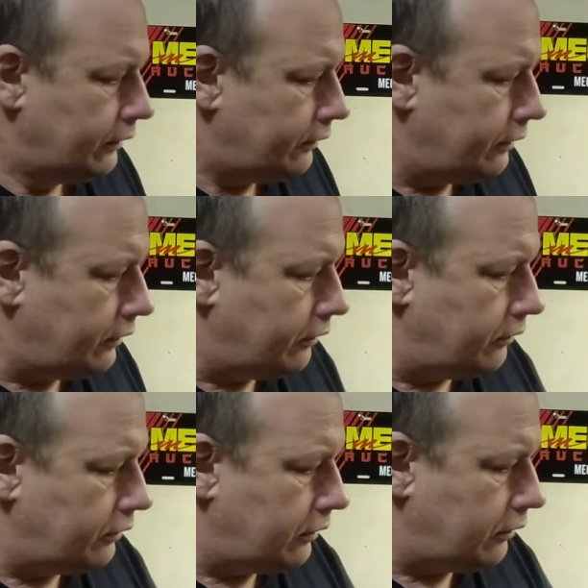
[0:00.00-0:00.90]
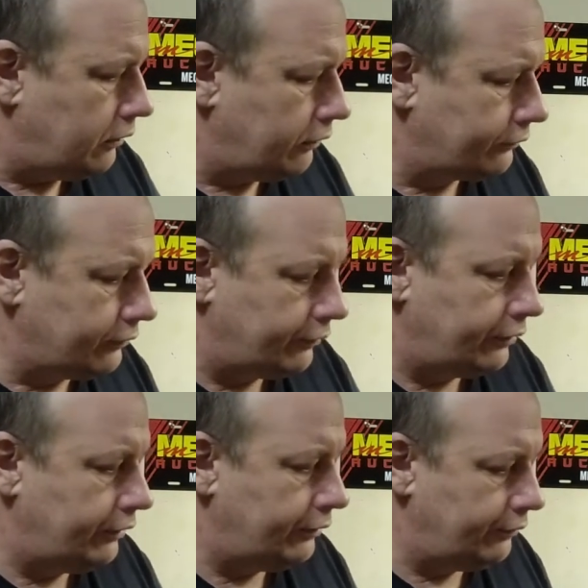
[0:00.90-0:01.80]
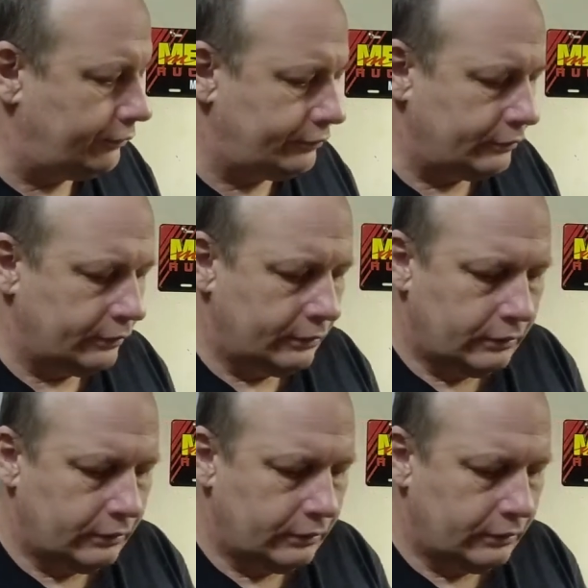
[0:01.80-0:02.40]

Now, I also use